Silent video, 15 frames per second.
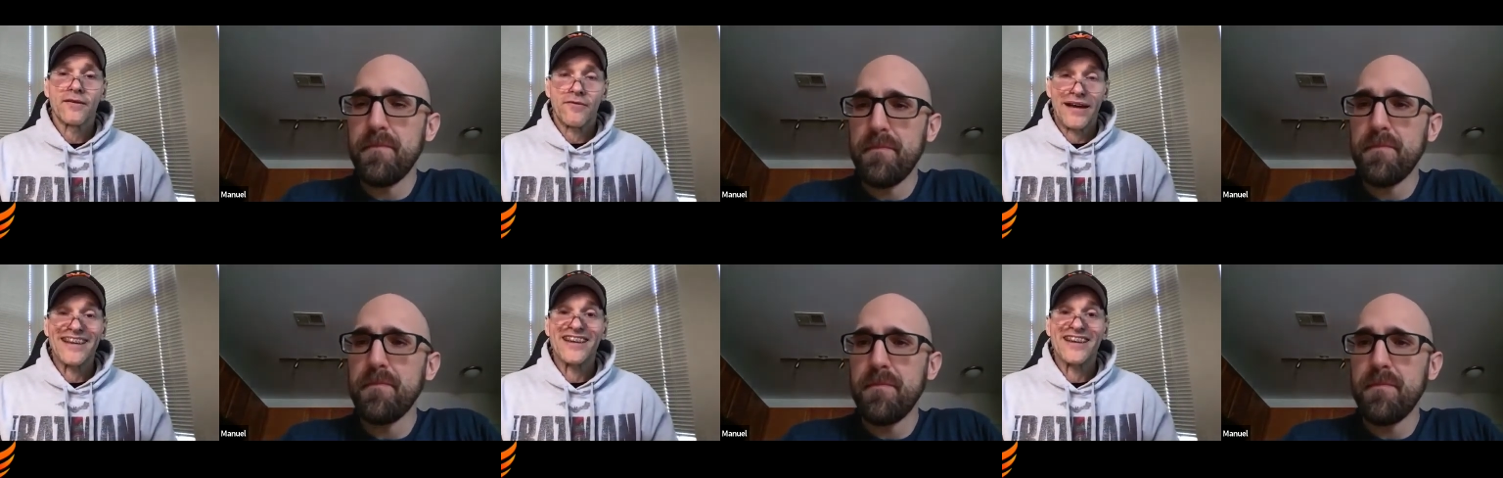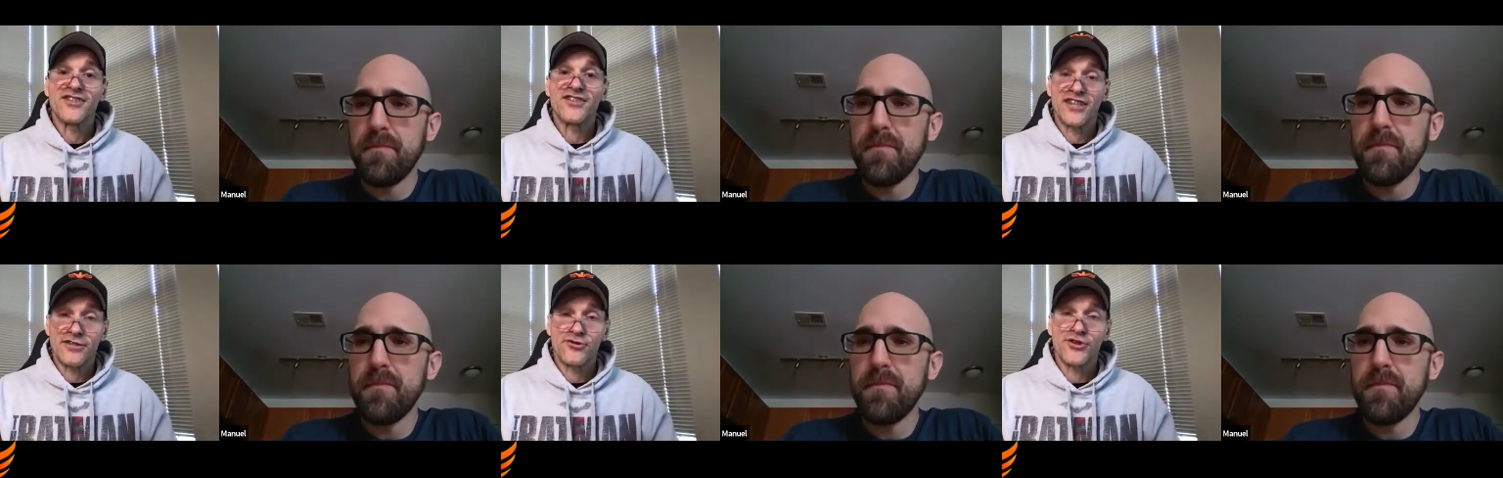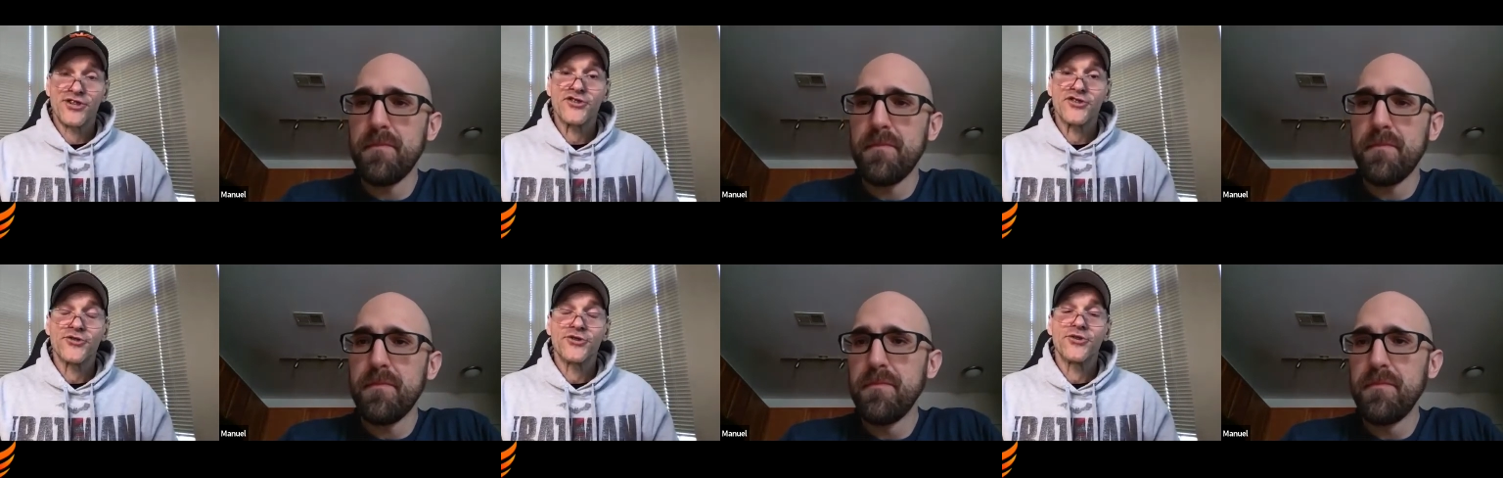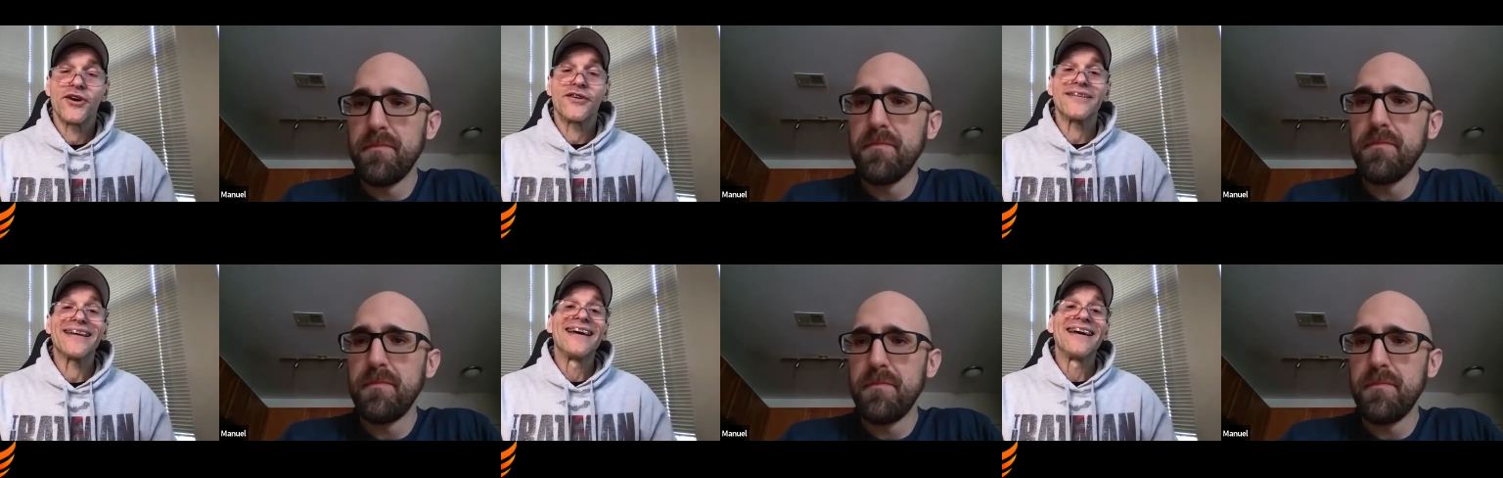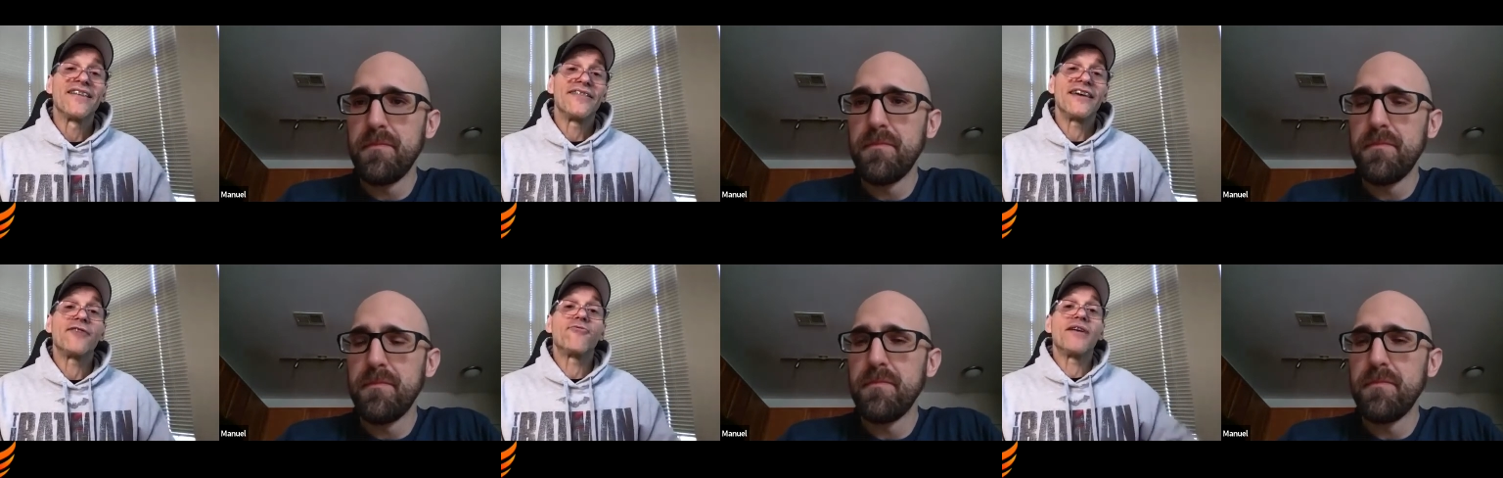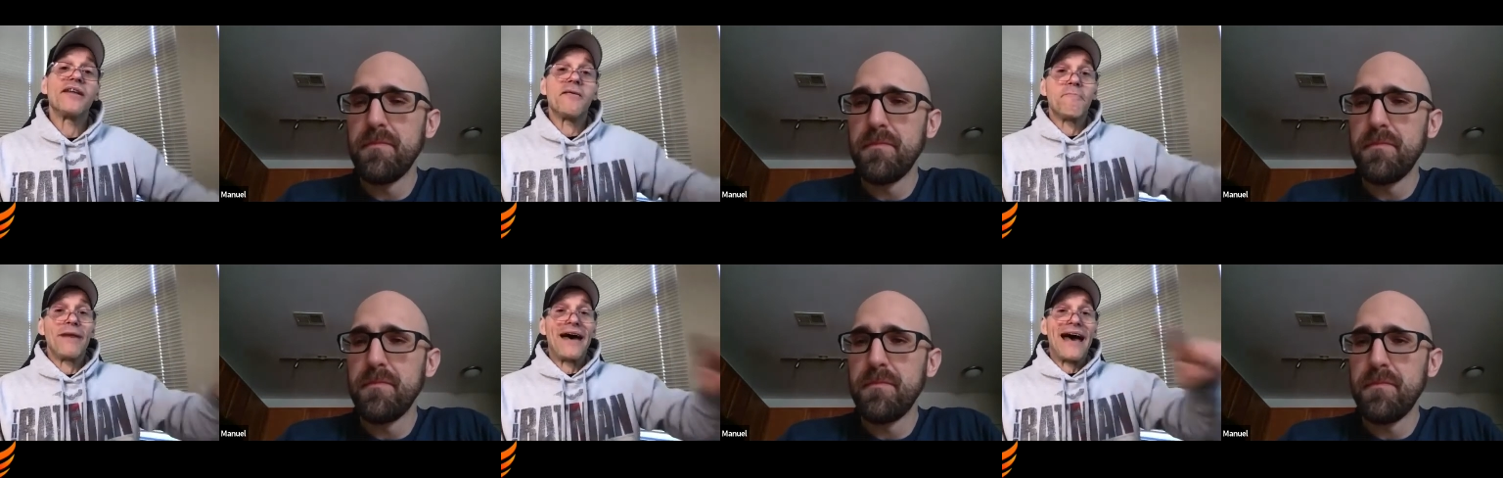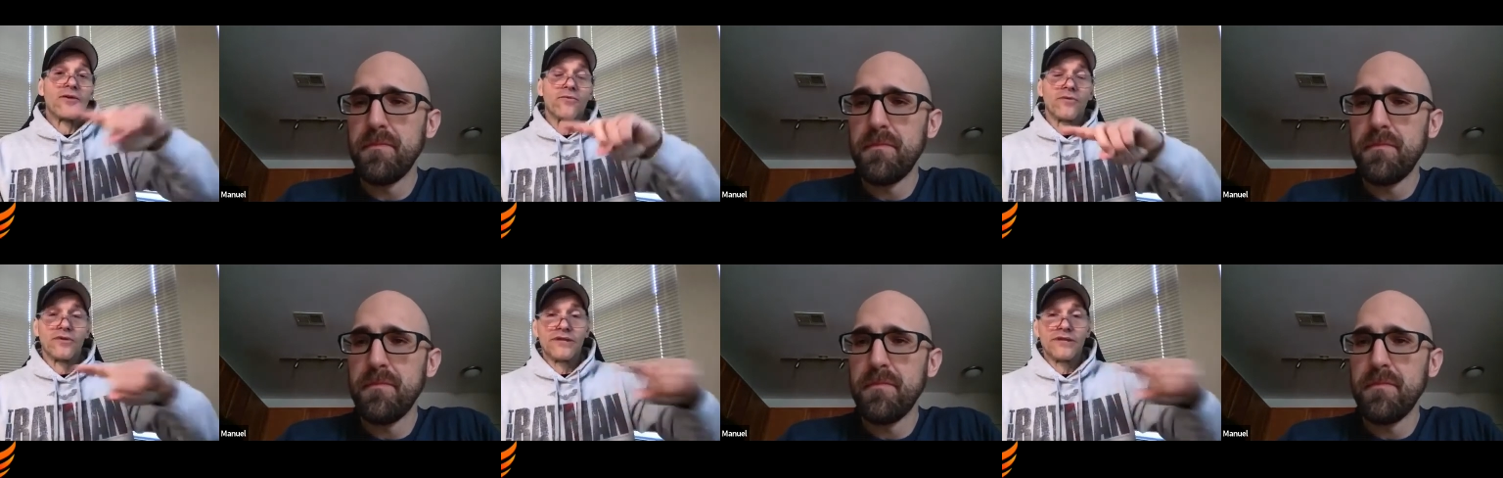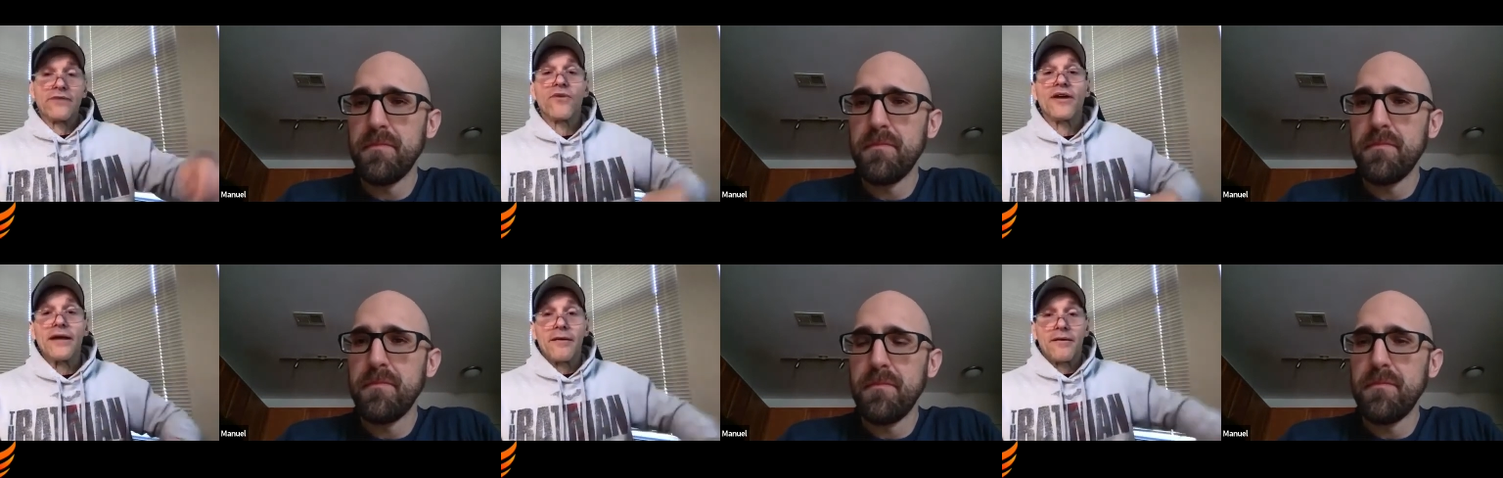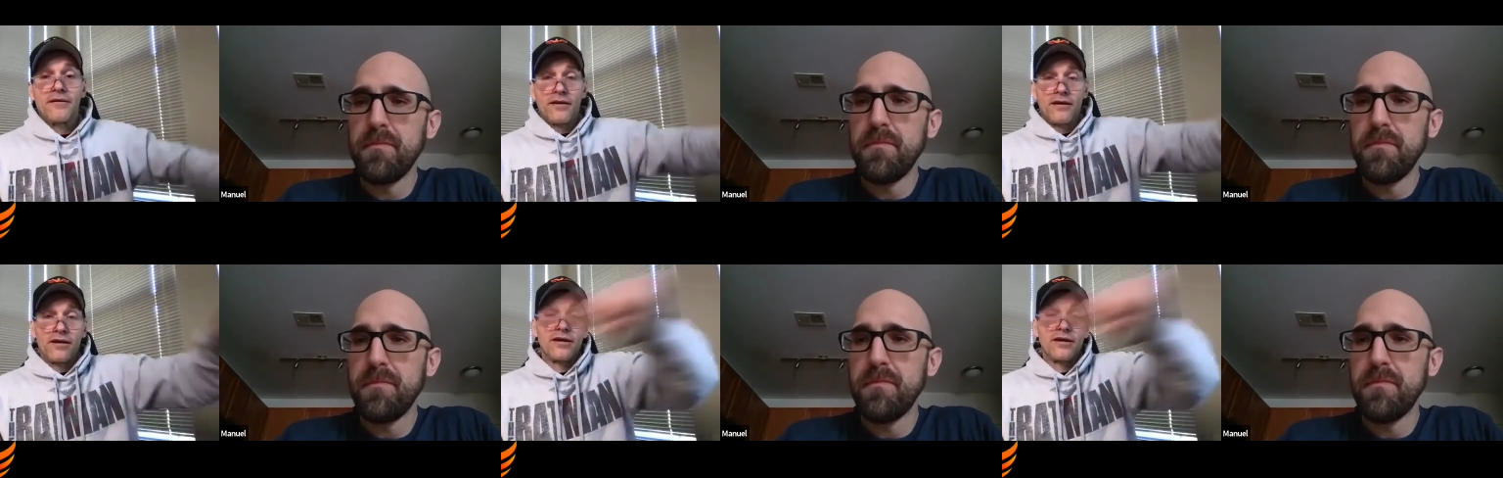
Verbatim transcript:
Speaker 1: right, a traditional 200, then run it back, then run it,